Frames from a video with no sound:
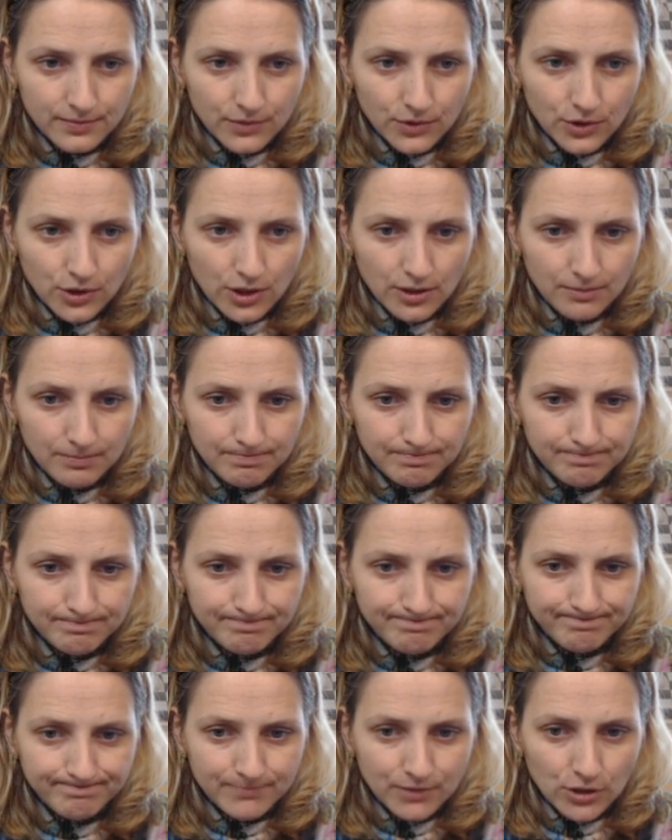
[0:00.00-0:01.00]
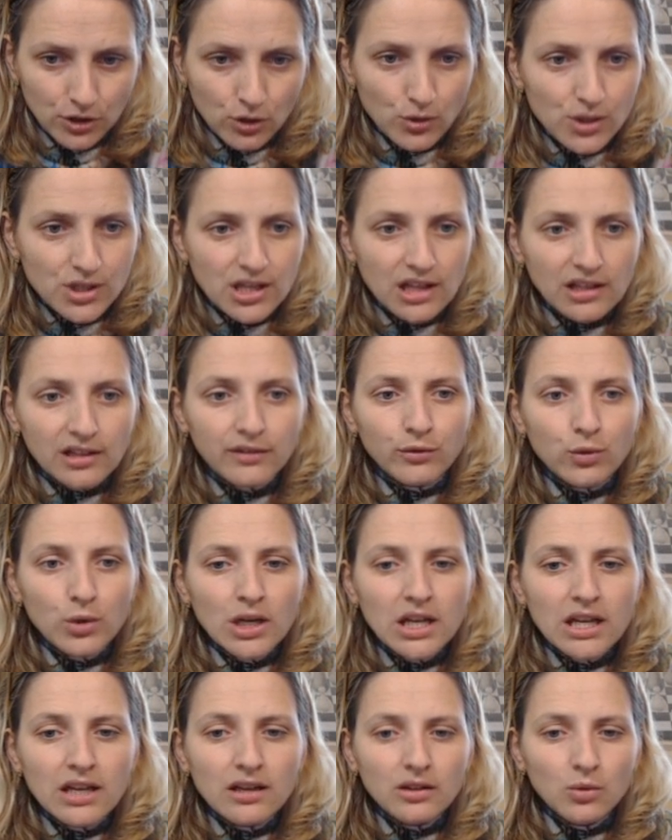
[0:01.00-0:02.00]
Okay. So instead of
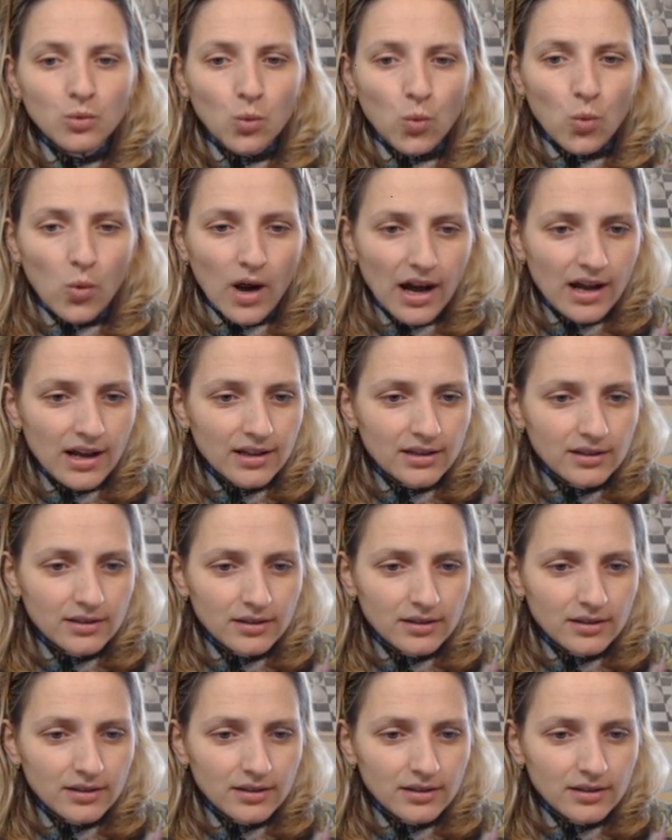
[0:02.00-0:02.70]
winning in 1,